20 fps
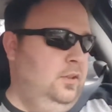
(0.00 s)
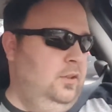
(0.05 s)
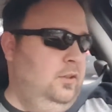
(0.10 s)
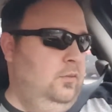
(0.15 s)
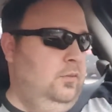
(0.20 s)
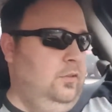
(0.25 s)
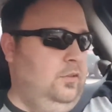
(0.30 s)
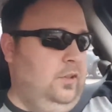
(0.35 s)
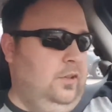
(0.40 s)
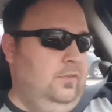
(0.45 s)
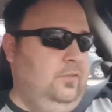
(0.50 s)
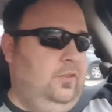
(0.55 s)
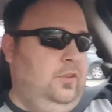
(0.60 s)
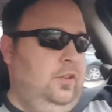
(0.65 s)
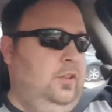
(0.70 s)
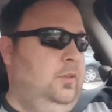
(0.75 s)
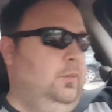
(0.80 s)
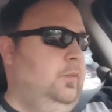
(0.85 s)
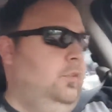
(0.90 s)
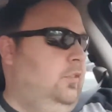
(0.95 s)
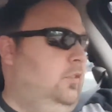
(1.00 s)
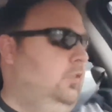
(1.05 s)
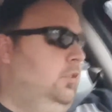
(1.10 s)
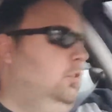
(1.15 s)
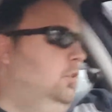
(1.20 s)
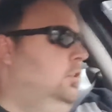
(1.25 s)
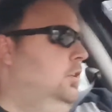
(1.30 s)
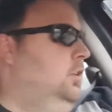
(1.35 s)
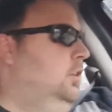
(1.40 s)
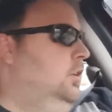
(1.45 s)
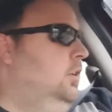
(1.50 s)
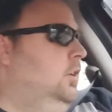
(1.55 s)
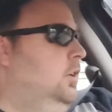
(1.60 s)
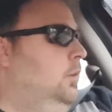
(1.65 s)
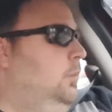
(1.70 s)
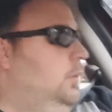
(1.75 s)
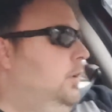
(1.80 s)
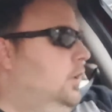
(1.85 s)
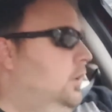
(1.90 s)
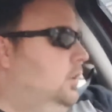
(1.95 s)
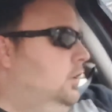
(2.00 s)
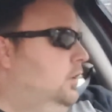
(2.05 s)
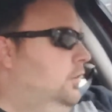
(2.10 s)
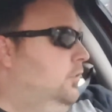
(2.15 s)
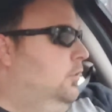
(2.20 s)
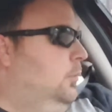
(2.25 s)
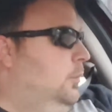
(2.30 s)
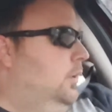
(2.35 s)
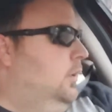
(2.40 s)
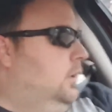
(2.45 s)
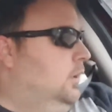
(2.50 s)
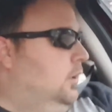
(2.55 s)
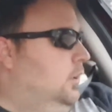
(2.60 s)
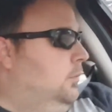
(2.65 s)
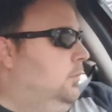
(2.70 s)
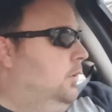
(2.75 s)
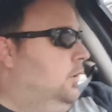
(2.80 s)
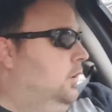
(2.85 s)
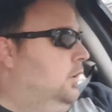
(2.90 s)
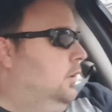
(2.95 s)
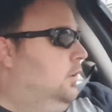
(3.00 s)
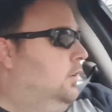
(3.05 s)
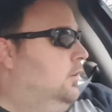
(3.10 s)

Which I haven't seen them in so long. I mean, I'd love to make it up there.